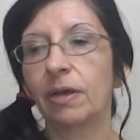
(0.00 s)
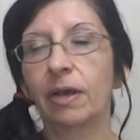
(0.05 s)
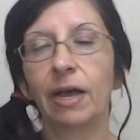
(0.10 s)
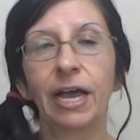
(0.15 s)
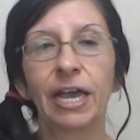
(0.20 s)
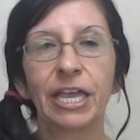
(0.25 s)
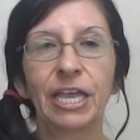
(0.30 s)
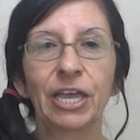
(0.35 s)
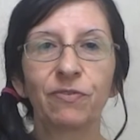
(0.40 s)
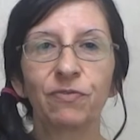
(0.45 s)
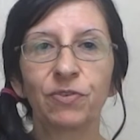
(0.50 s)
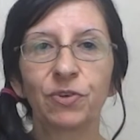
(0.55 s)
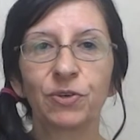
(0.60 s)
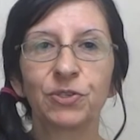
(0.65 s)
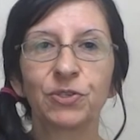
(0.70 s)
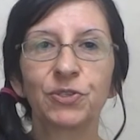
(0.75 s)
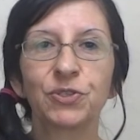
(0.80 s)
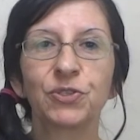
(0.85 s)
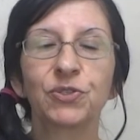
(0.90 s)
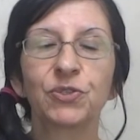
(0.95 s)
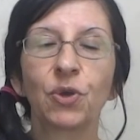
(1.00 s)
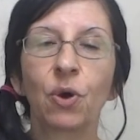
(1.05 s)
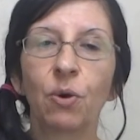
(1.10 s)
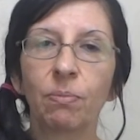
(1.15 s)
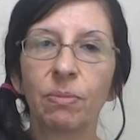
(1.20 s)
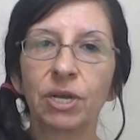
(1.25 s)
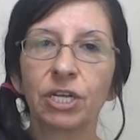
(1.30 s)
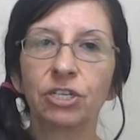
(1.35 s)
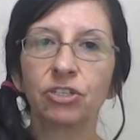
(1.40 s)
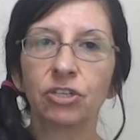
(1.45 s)
I have learned so
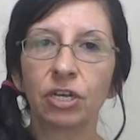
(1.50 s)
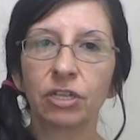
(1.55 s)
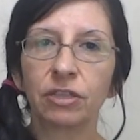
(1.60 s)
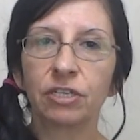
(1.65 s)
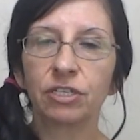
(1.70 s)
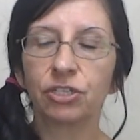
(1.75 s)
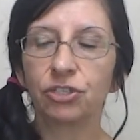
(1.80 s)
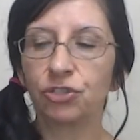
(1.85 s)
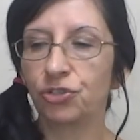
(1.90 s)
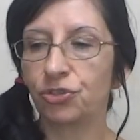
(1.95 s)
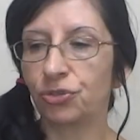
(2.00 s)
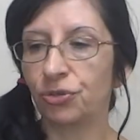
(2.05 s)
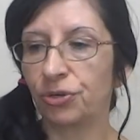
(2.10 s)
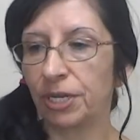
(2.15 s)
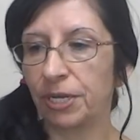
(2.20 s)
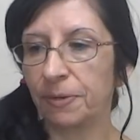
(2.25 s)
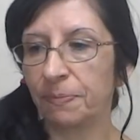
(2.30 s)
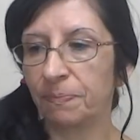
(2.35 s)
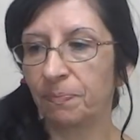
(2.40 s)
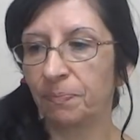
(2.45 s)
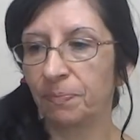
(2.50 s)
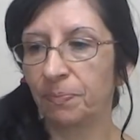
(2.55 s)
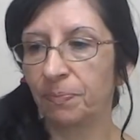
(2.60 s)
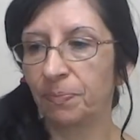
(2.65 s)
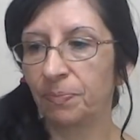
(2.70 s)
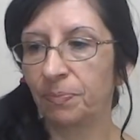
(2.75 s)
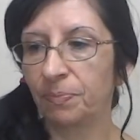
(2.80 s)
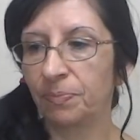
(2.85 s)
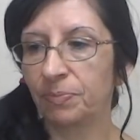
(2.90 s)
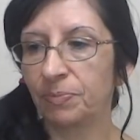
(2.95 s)
much on this journey.
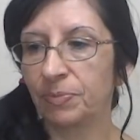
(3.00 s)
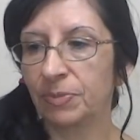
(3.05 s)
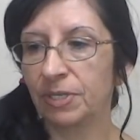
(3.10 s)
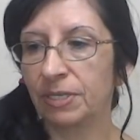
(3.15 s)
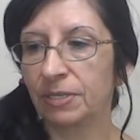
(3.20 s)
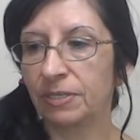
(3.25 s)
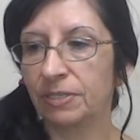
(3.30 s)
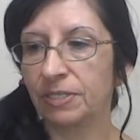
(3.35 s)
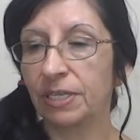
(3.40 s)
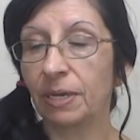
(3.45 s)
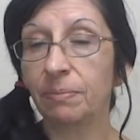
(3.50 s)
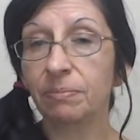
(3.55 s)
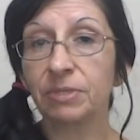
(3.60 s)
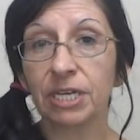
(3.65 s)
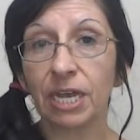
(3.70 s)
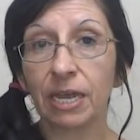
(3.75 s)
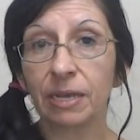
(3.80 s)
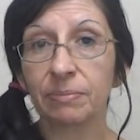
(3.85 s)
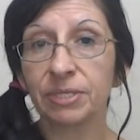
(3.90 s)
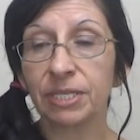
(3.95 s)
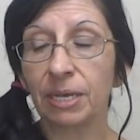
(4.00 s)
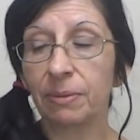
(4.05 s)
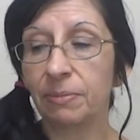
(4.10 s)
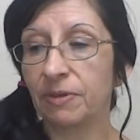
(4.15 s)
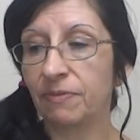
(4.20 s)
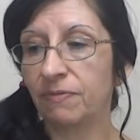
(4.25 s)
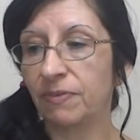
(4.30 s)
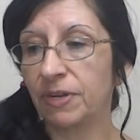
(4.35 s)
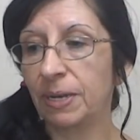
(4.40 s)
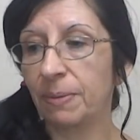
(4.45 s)
Sometimes I'm
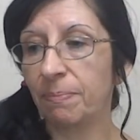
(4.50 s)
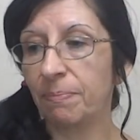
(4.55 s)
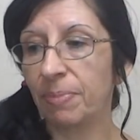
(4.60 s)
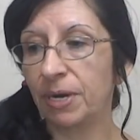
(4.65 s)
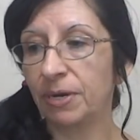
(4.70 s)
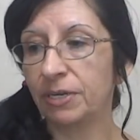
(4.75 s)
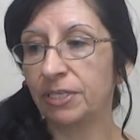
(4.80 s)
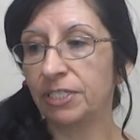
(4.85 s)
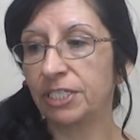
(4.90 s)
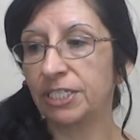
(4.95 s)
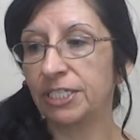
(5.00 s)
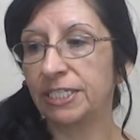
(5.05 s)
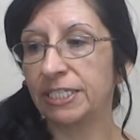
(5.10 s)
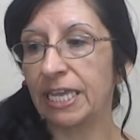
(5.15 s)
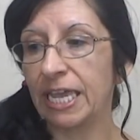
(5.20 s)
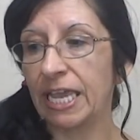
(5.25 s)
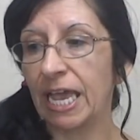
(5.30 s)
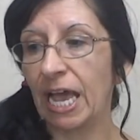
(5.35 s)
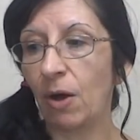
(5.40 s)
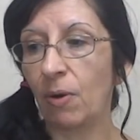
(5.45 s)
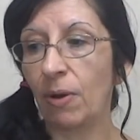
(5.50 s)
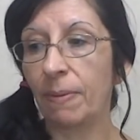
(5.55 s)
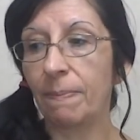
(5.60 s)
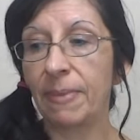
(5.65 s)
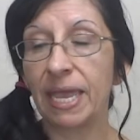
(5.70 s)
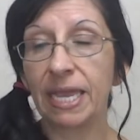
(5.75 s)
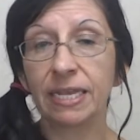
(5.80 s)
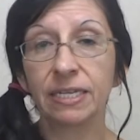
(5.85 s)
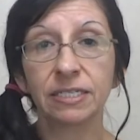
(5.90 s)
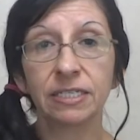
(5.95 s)
even embarrassed to say how
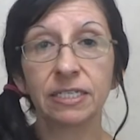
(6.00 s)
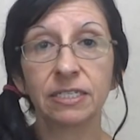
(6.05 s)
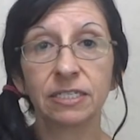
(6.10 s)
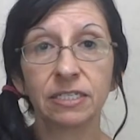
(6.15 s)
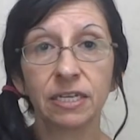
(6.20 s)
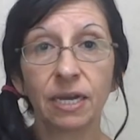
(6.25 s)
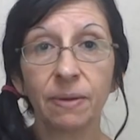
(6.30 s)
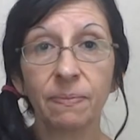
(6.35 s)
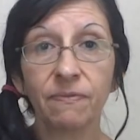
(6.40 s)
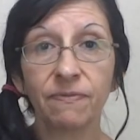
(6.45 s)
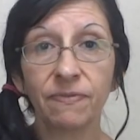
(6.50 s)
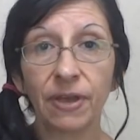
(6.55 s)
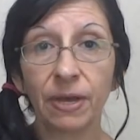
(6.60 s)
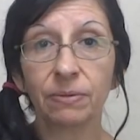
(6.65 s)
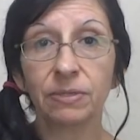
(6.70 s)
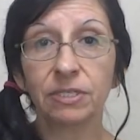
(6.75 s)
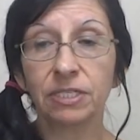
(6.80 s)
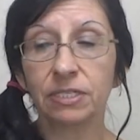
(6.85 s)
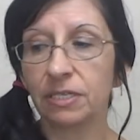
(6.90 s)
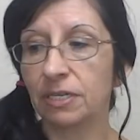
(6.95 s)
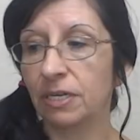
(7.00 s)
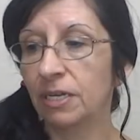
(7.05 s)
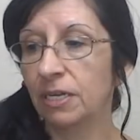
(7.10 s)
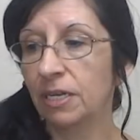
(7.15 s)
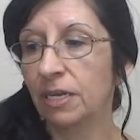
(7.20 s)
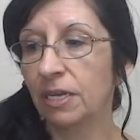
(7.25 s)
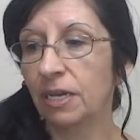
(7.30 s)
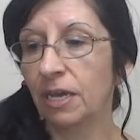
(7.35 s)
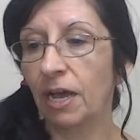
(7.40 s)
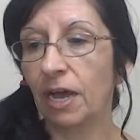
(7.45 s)
amazed and dumbfounded
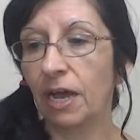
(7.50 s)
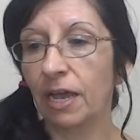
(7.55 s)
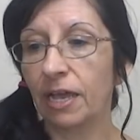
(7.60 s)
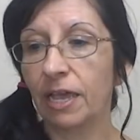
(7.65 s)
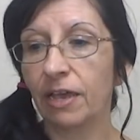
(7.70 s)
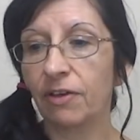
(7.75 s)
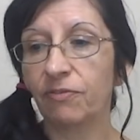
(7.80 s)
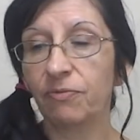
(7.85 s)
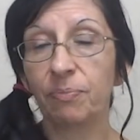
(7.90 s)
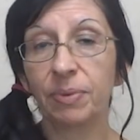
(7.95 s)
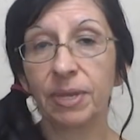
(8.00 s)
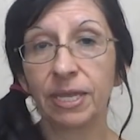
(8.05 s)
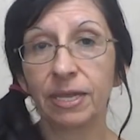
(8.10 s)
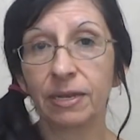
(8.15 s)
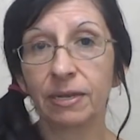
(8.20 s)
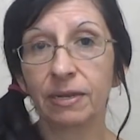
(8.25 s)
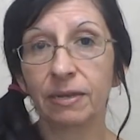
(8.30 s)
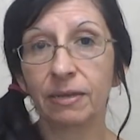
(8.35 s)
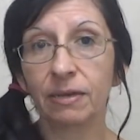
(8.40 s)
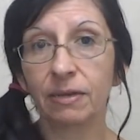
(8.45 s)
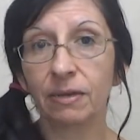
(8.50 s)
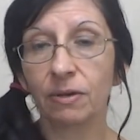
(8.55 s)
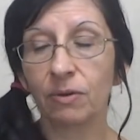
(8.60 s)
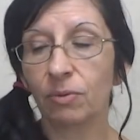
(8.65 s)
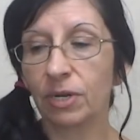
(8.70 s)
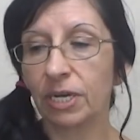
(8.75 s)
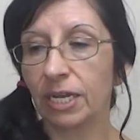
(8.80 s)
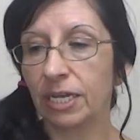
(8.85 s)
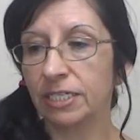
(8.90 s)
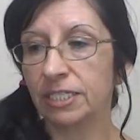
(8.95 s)
I have been
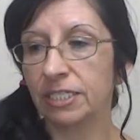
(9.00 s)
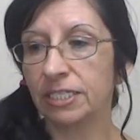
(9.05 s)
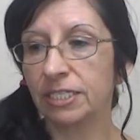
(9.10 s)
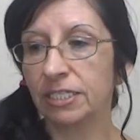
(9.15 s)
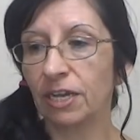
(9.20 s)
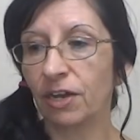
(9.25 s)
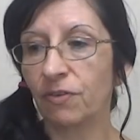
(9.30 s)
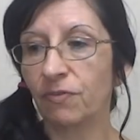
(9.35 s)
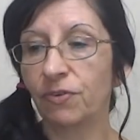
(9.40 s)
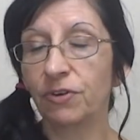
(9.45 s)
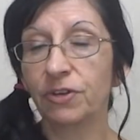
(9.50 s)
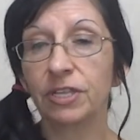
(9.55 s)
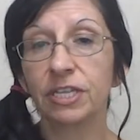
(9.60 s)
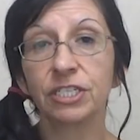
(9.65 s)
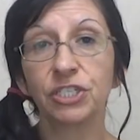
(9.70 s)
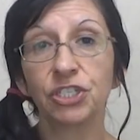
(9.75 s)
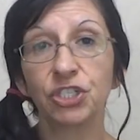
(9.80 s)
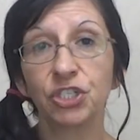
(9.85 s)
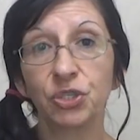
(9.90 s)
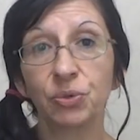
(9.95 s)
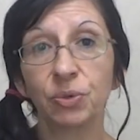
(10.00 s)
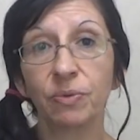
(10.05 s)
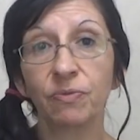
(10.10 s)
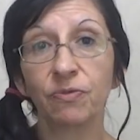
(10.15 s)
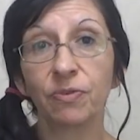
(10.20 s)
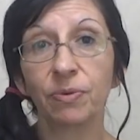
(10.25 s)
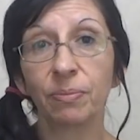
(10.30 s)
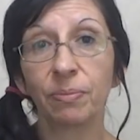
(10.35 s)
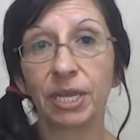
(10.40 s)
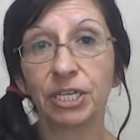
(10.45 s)
when I discovered this new
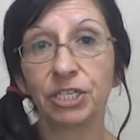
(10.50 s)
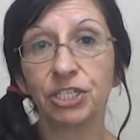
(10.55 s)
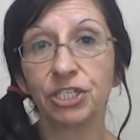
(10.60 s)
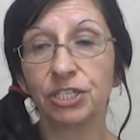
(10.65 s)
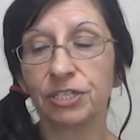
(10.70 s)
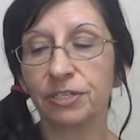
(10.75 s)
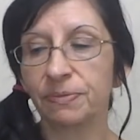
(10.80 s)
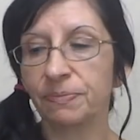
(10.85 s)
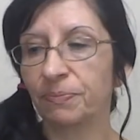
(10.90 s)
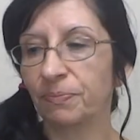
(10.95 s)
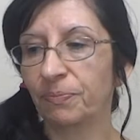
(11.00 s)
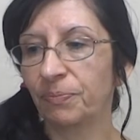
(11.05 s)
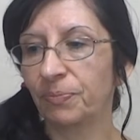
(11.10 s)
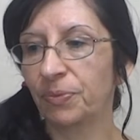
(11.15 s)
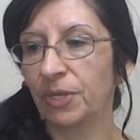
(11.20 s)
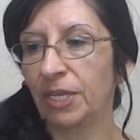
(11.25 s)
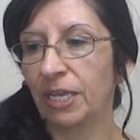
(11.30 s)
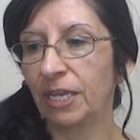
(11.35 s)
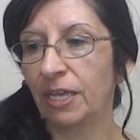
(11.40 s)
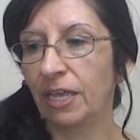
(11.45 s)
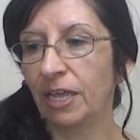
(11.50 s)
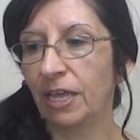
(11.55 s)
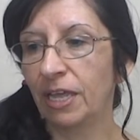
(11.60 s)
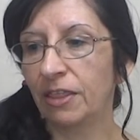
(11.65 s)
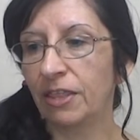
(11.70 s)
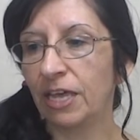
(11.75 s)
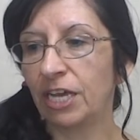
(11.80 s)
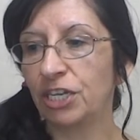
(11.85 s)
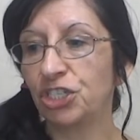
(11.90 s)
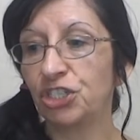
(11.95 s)
information
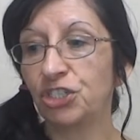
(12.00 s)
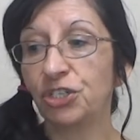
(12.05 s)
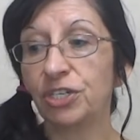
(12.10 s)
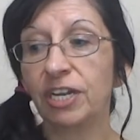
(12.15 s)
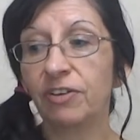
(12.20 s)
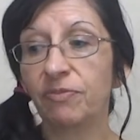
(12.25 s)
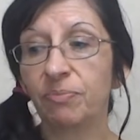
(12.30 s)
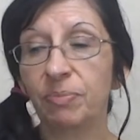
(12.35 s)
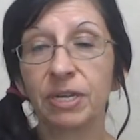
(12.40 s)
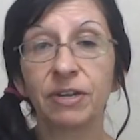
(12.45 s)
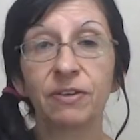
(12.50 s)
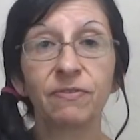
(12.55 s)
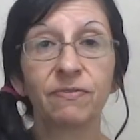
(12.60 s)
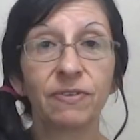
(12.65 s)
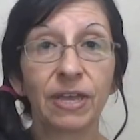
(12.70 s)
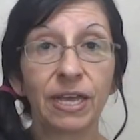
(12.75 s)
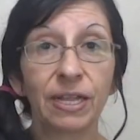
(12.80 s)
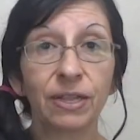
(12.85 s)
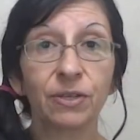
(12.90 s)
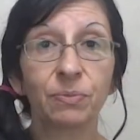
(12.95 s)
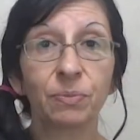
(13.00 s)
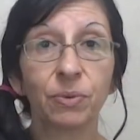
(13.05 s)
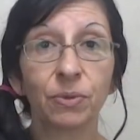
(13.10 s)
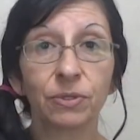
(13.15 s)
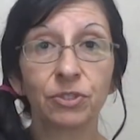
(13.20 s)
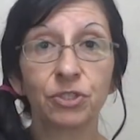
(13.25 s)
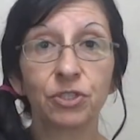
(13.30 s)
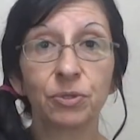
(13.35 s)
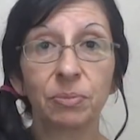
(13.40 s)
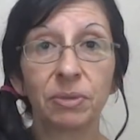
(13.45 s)
that should have been available
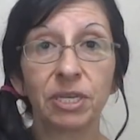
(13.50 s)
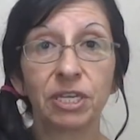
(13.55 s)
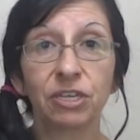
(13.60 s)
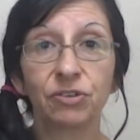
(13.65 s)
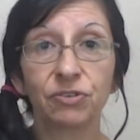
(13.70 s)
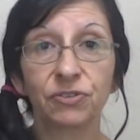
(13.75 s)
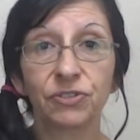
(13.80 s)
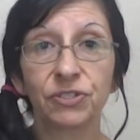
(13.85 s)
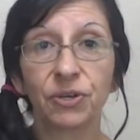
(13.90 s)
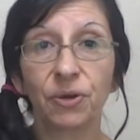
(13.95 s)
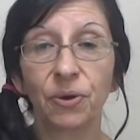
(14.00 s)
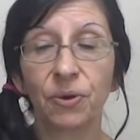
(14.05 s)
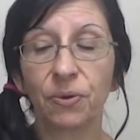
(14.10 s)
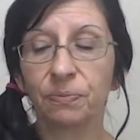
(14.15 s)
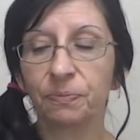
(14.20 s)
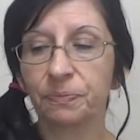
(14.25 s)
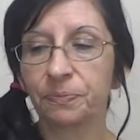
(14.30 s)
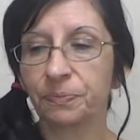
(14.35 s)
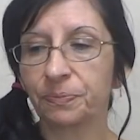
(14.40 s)
to me years ago.